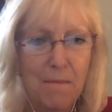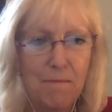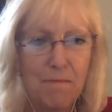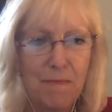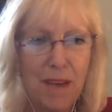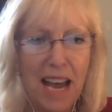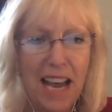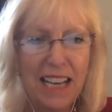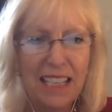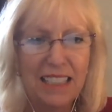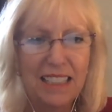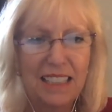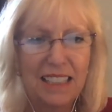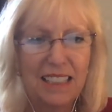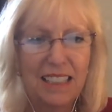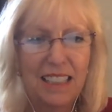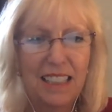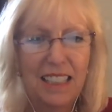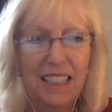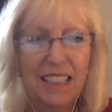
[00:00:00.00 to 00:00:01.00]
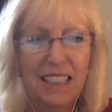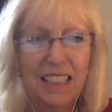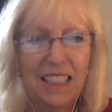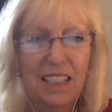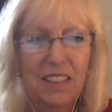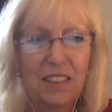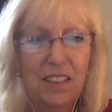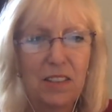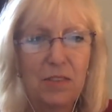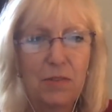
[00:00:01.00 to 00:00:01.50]
Max
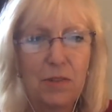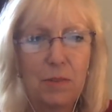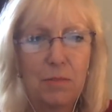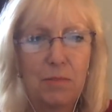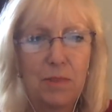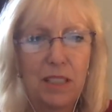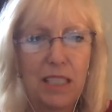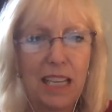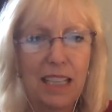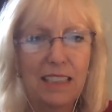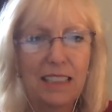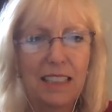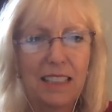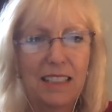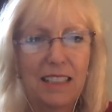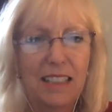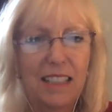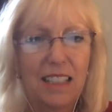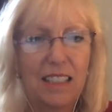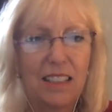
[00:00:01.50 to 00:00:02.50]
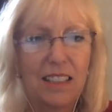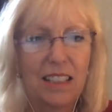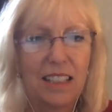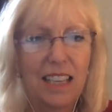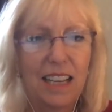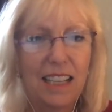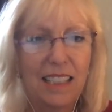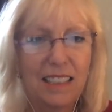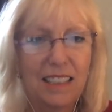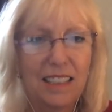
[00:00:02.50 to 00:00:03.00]
Taryn from Texas says
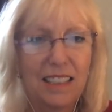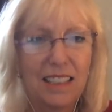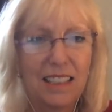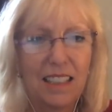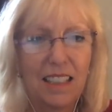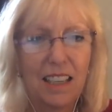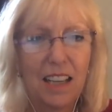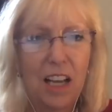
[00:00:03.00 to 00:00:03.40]
yes,